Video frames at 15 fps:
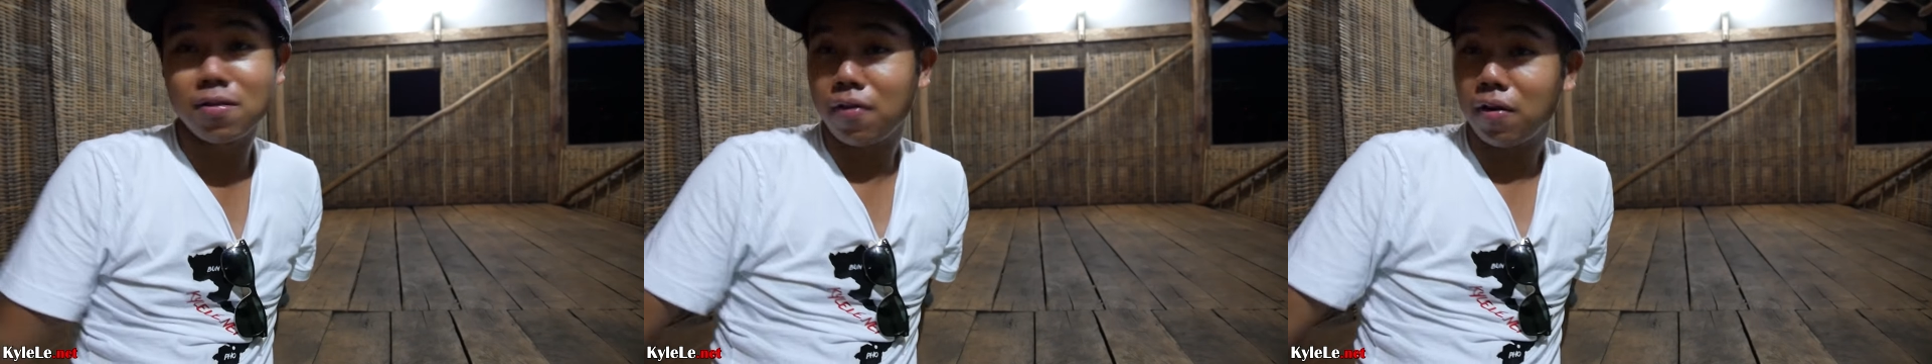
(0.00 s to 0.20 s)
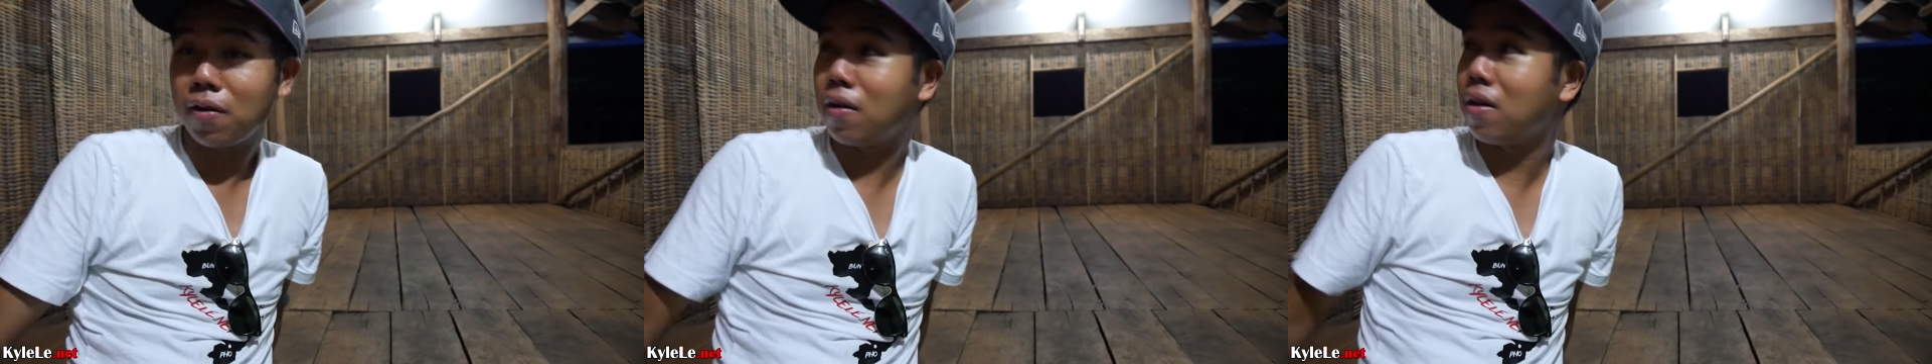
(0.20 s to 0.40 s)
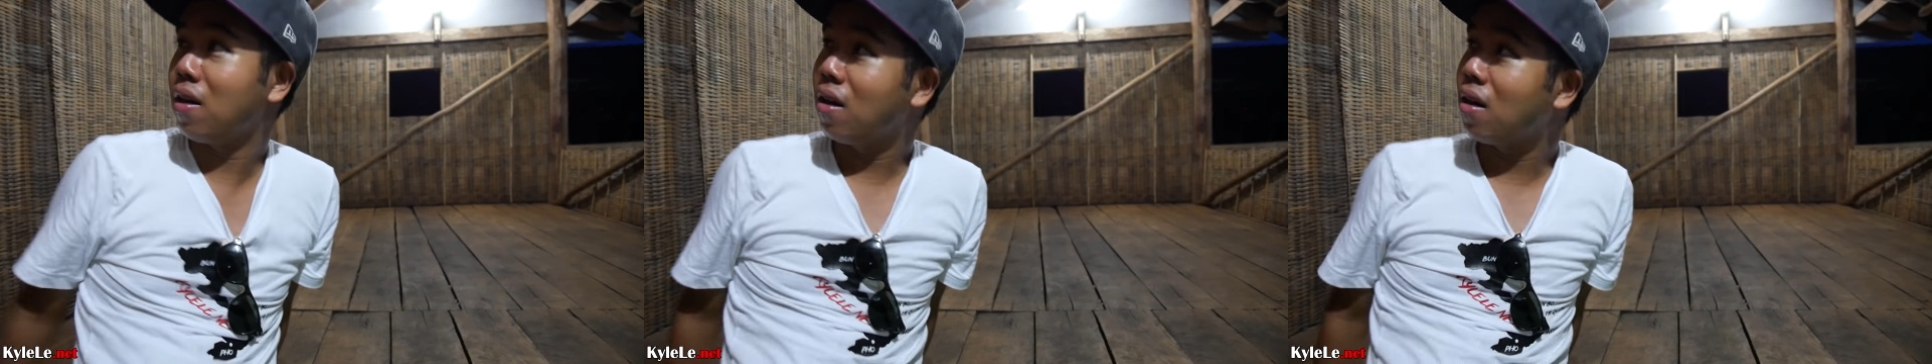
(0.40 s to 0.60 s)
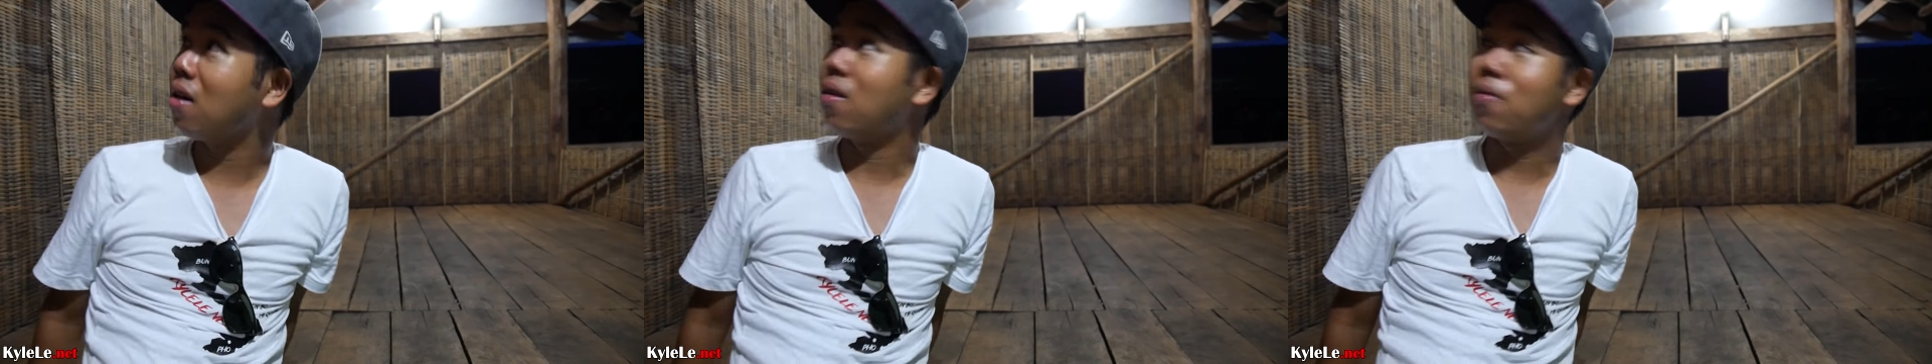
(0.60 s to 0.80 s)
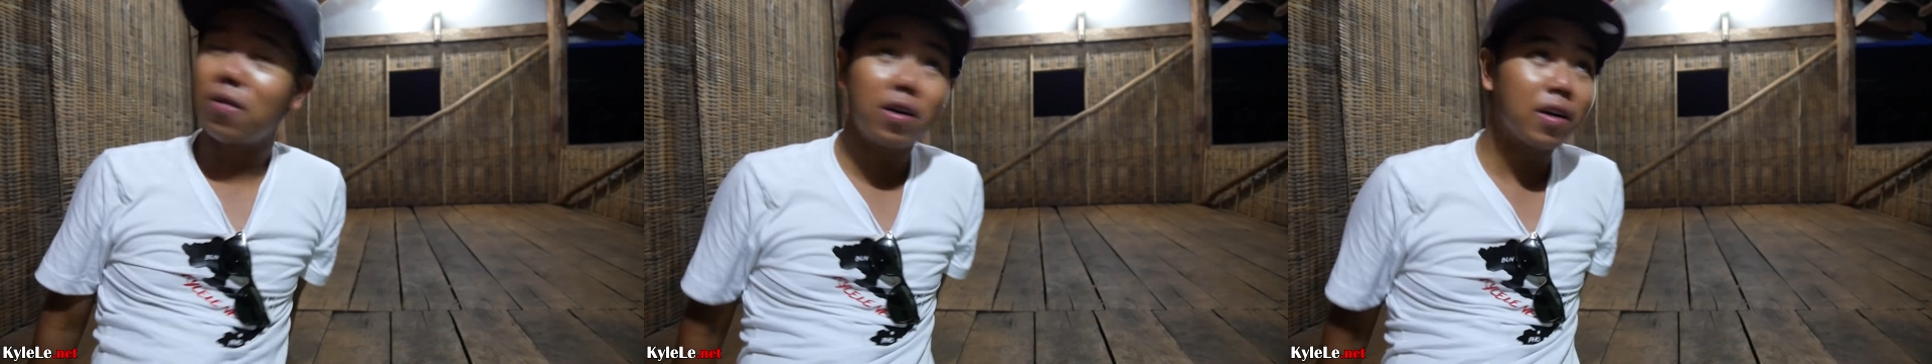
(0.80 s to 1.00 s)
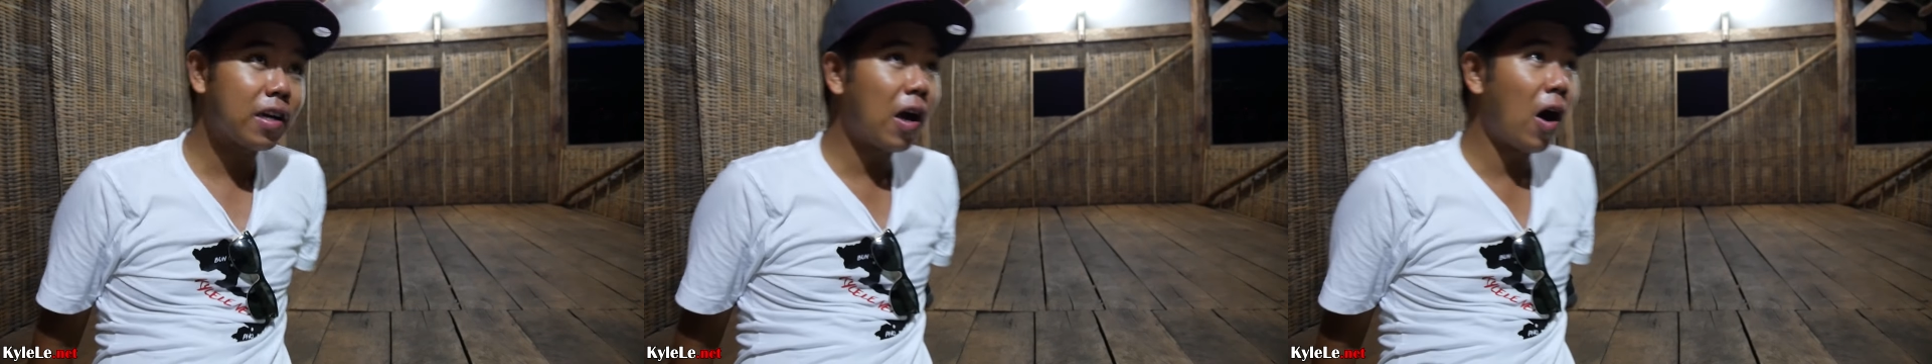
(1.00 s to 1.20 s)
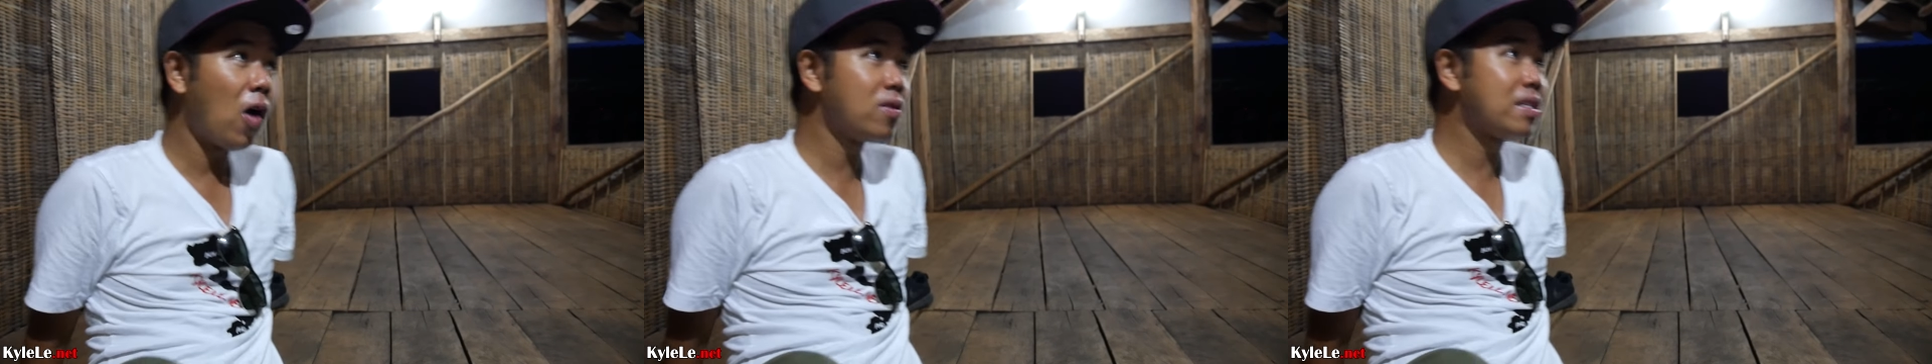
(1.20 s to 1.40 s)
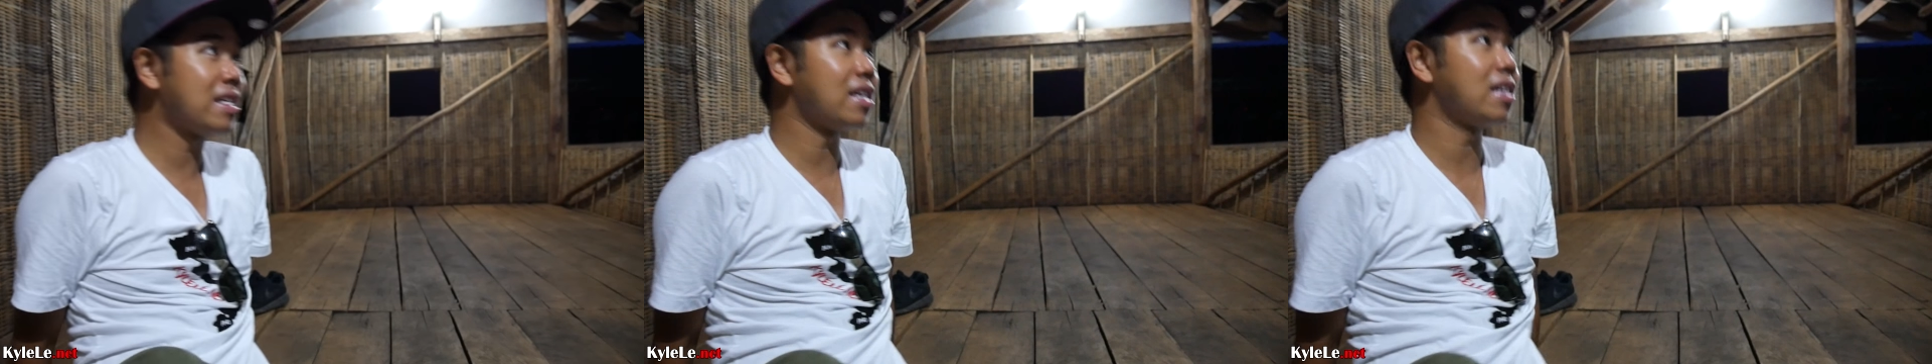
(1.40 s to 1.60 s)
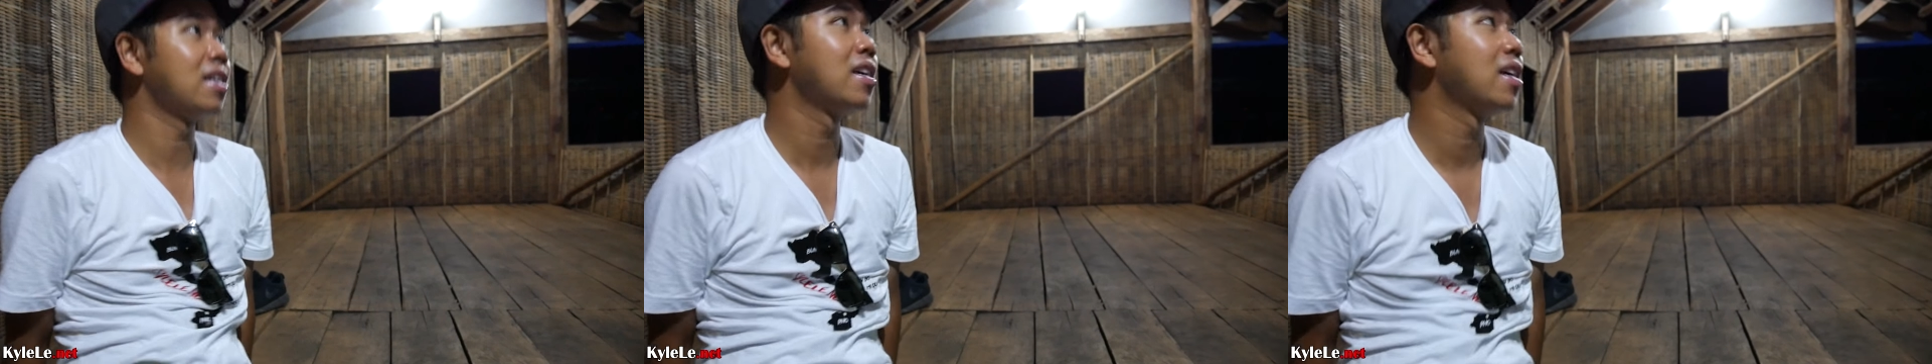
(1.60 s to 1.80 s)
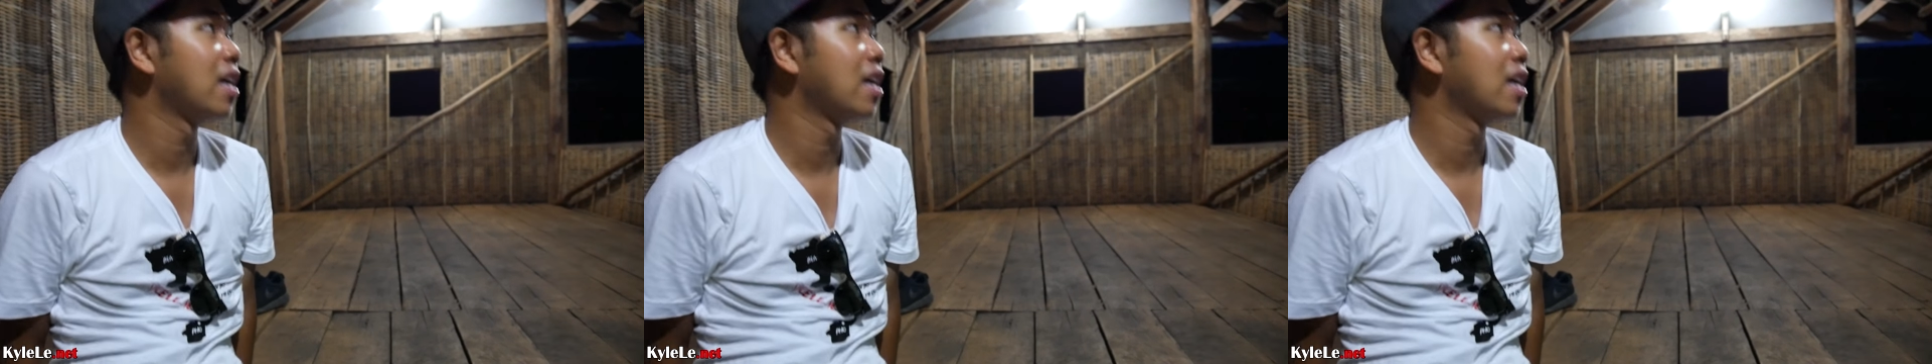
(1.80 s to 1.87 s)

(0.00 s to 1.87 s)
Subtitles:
very very cozy,